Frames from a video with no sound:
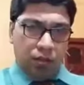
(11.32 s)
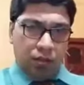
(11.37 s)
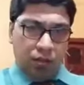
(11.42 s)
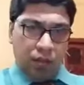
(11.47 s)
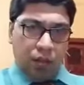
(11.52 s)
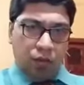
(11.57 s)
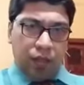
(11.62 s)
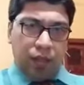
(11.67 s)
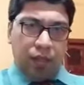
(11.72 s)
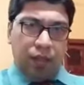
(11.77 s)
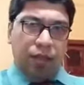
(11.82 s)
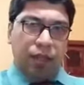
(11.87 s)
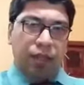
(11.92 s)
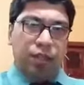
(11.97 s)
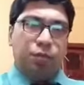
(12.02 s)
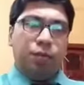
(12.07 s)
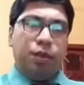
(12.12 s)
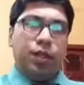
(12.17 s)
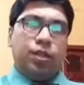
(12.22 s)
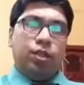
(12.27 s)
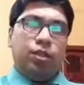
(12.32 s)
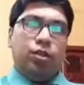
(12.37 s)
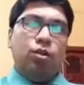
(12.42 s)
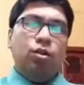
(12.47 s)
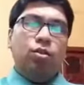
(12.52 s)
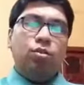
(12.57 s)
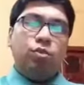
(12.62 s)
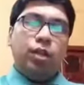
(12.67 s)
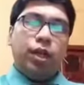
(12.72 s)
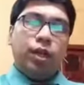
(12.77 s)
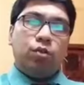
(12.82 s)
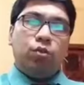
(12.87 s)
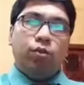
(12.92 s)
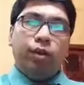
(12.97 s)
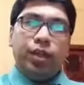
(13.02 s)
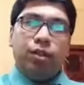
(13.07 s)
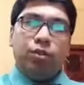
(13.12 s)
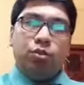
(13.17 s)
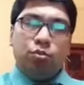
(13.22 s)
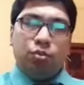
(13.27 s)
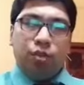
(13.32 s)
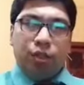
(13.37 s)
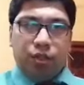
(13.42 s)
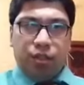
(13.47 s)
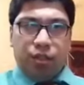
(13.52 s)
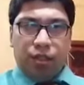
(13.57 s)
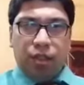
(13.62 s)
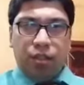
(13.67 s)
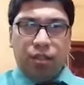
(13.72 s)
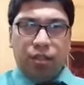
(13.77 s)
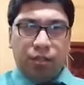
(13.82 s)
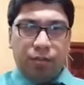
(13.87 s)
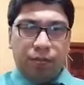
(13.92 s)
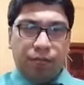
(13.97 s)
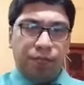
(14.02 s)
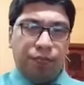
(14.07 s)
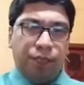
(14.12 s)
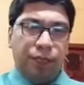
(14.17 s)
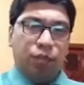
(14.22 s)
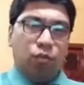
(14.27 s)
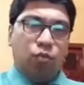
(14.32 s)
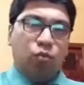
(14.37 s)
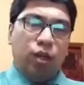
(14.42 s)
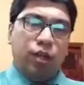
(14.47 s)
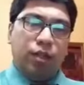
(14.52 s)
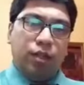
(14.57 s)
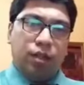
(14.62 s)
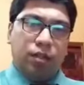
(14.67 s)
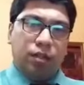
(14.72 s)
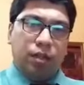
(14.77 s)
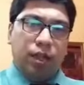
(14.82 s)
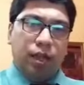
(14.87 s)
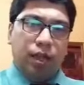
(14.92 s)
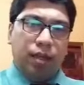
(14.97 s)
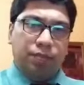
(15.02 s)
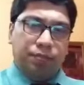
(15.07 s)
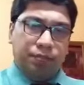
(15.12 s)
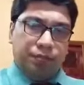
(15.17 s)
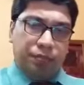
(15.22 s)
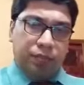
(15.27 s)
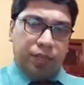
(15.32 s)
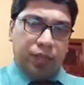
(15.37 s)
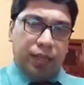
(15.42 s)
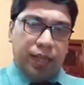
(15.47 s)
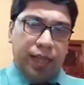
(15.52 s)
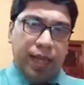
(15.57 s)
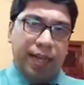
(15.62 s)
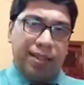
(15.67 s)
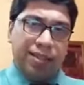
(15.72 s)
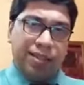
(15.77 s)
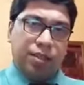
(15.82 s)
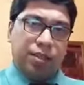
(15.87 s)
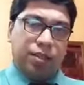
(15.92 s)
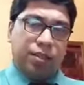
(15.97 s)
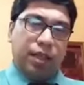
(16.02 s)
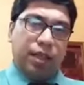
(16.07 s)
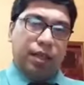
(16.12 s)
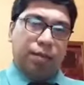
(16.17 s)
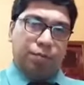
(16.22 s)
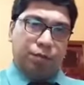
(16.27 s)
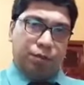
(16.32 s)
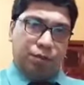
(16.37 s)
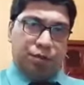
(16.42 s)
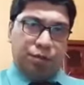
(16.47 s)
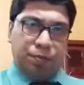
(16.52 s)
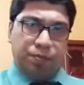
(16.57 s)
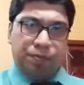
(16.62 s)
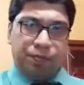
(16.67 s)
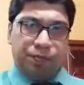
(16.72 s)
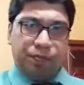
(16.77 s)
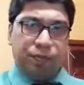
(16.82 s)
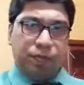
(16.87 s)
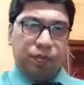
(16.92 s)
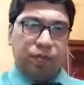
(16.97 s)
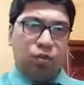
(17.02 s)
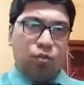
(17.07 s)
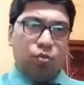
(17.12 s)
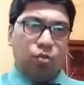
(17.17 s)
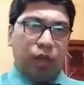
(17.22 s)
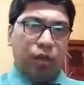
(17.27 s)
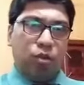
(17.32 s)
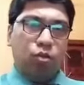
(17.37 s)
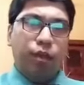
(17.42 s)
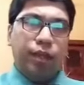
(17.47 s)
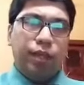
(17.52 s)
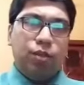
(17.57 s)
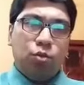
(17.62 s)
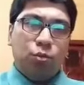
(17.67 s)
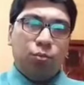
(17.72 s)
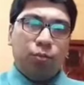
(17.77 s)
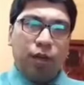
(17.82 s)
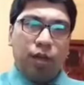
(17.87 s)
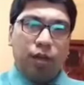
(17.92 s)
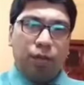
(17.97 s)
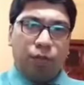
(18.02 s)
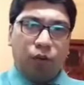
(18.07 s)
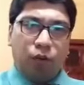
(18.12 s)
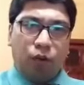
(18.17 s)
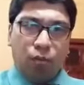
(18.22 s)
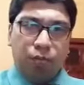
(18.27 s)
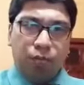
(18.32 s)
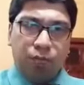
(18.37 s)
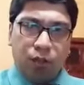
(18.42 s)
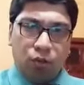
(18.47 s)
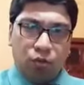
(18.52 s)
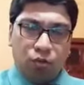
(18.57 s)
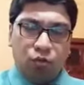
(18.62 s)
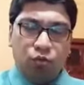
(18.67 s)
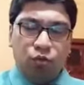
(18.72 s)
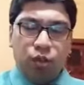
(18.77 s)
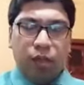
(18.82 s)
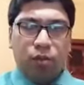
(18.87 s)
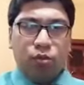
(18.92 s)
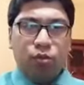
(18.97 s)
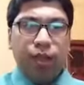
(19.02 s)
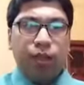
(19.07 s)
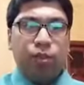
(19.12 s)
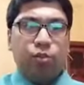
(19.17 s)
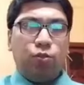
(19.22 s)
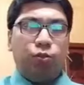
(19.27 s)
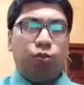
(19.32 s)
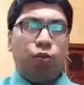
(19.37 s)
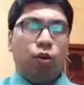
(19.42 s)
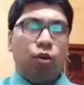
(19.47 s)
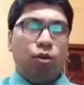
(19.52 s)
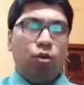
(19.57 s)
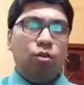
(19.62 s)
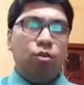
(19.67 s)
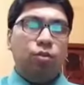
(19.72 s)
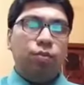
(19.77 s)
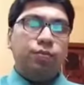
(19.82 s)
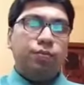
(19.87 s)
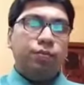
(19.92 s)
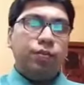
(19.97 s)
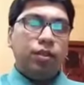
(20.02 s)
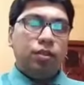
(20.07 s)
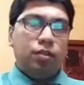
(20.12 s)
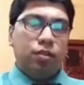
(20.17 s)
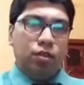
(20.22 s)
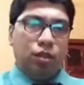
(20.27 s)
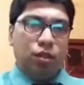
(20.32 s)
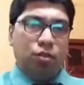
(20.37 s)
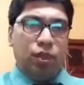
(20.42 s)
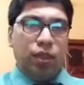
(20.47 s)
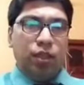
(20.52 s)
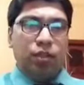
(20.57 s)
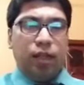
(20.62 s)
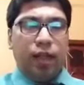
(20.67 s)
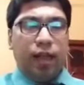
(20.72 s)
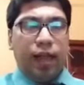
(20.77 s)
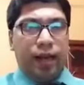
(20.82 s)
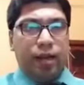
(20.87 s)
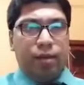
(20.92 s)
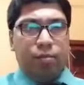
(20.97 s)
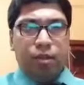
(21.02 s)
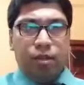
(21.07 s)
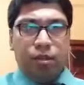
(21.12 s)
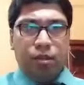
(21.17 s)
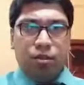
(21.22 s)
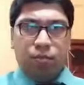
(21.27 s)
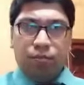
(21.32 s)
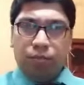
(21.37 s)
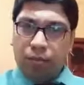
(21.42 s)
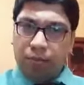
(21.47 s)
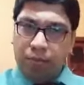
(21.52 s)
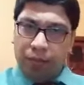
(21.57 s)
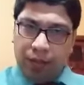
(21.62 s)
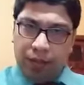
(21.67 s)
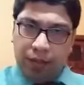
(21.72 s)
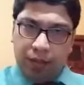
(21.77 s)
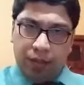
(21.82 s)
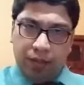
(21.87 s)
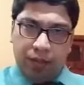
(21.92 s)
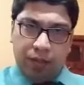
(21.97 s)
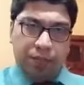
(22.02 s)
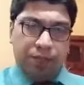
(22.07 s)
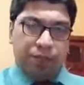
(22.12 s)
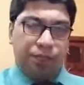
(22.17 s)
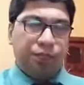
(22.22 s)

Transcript: Now in this video we are going to discuss what are the next steps we are going to perform or we are going to follow during the admission of the patient.